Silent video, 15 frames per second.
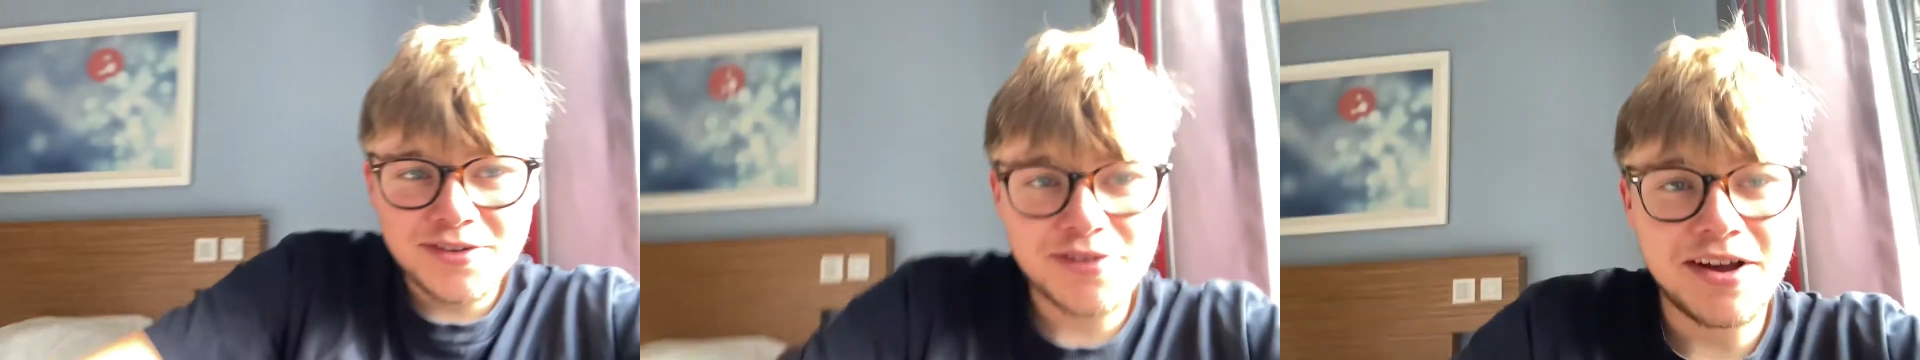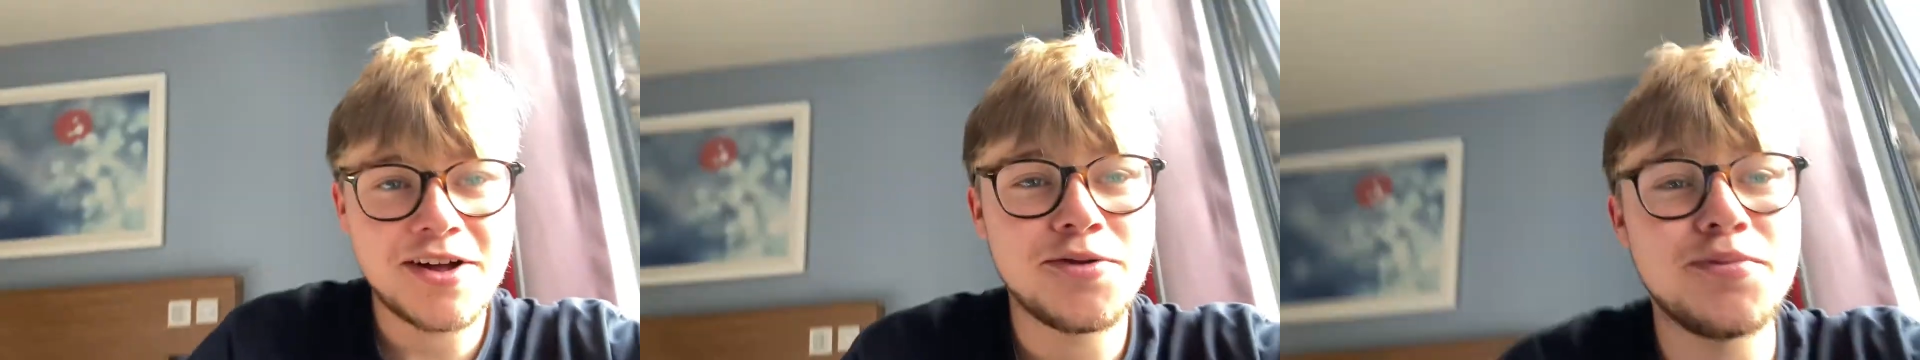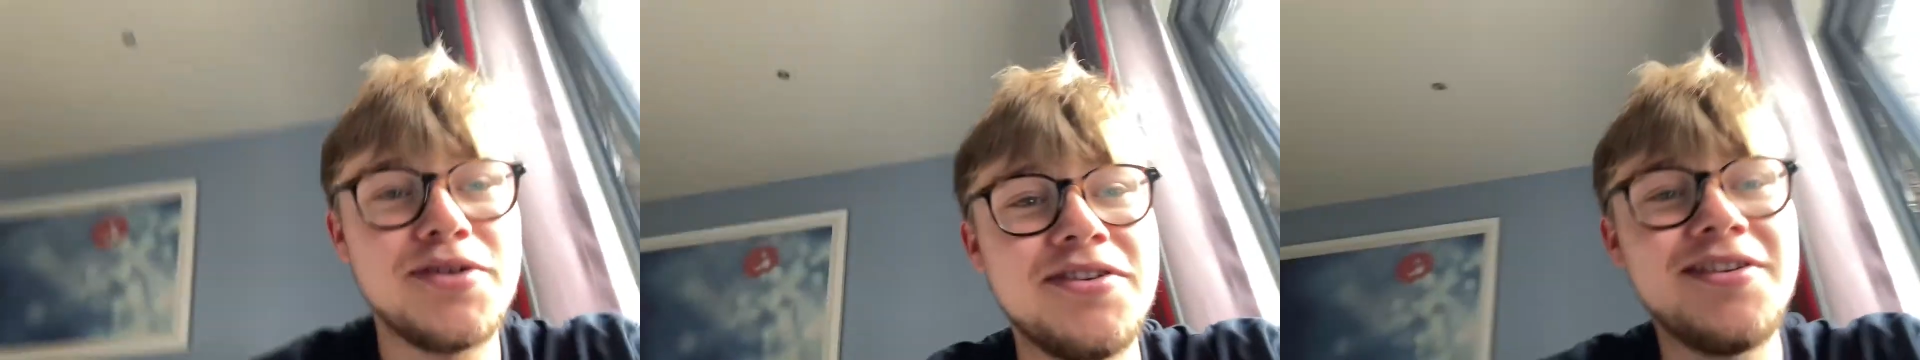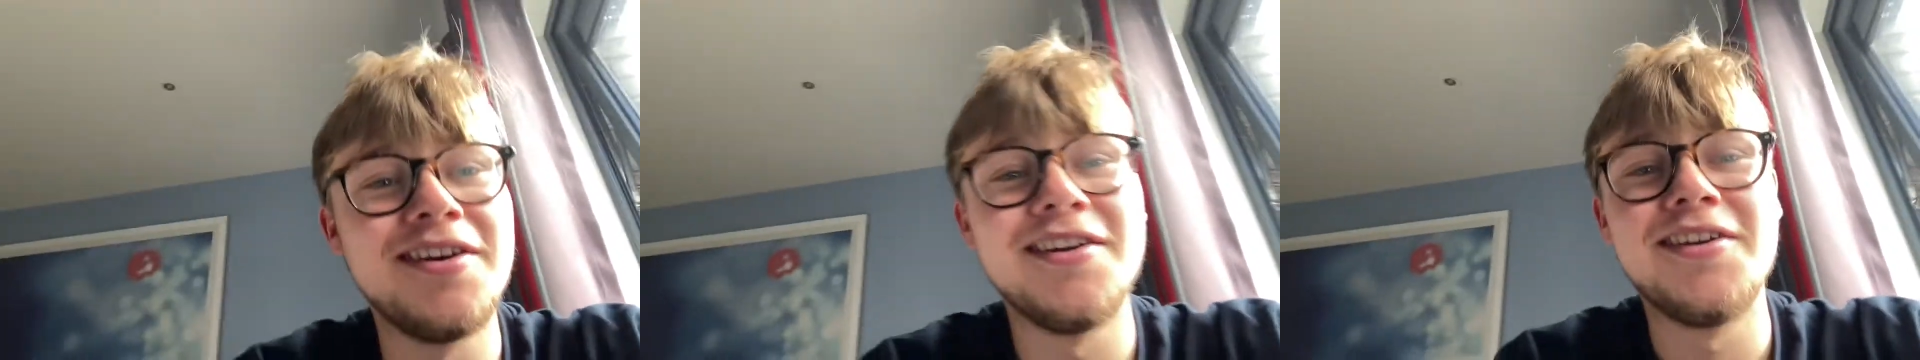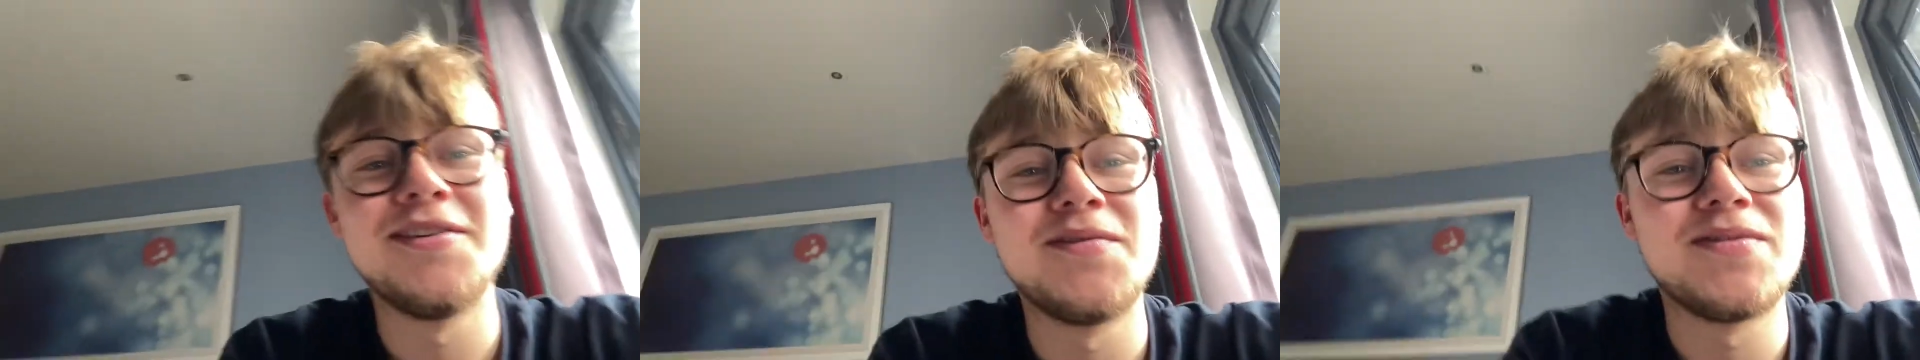of Albion.
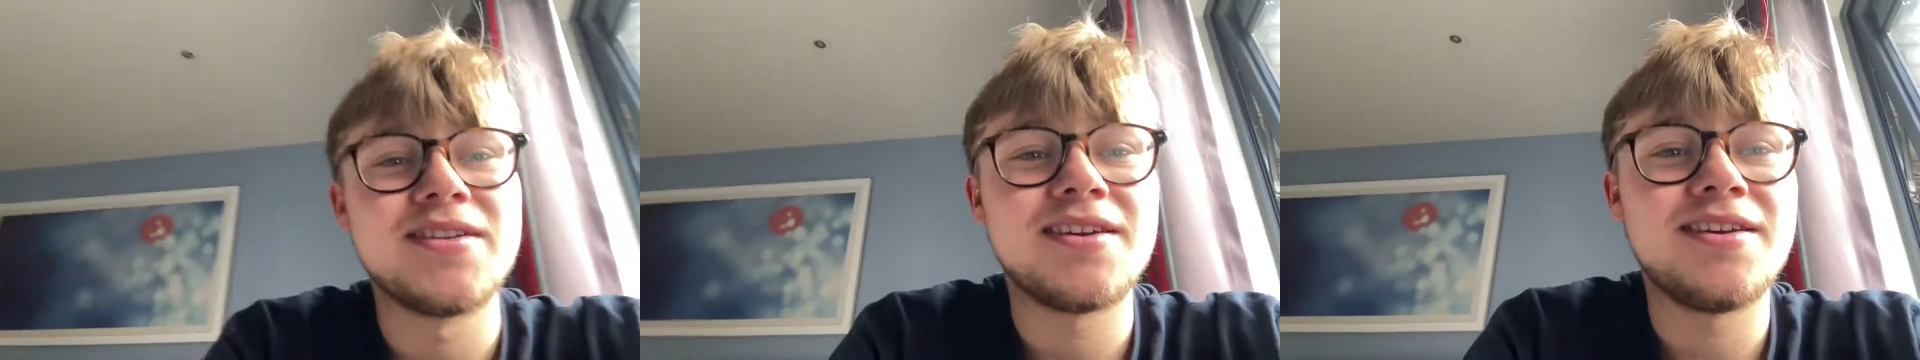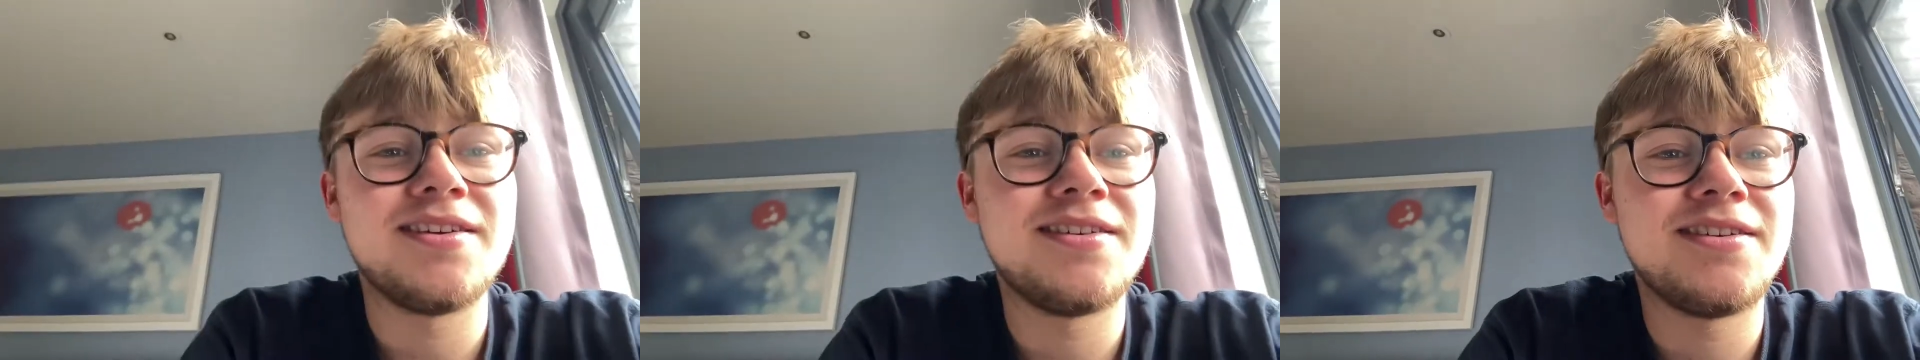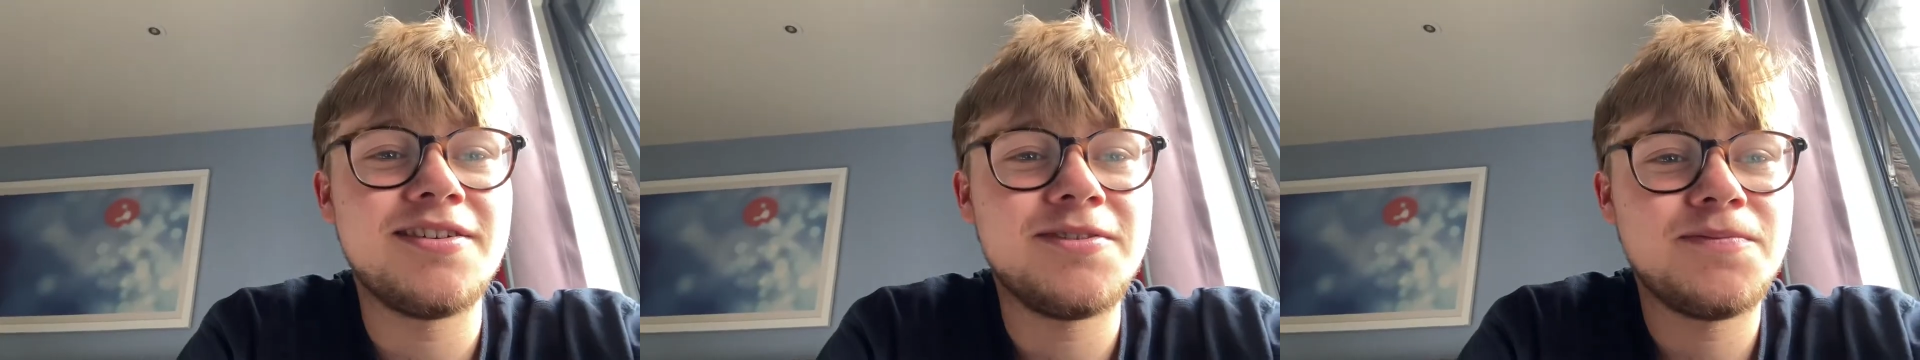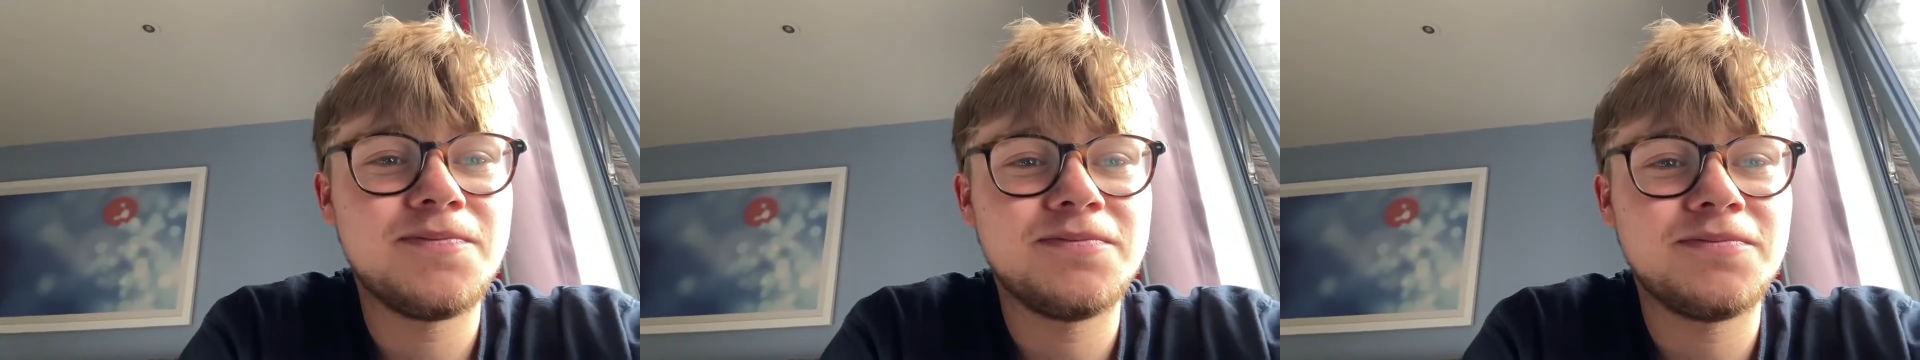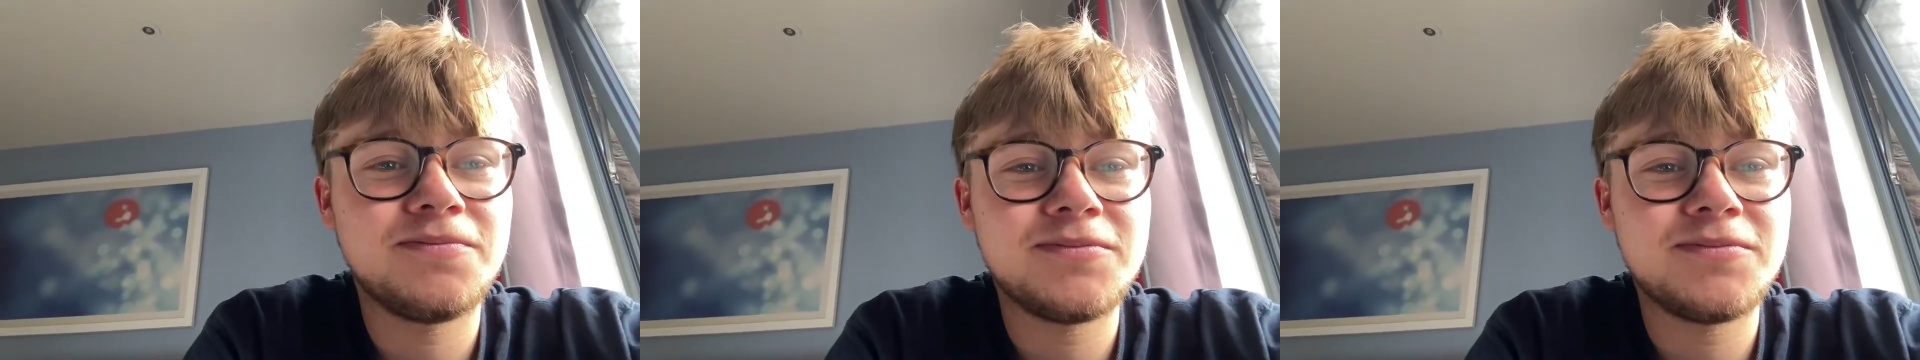Um,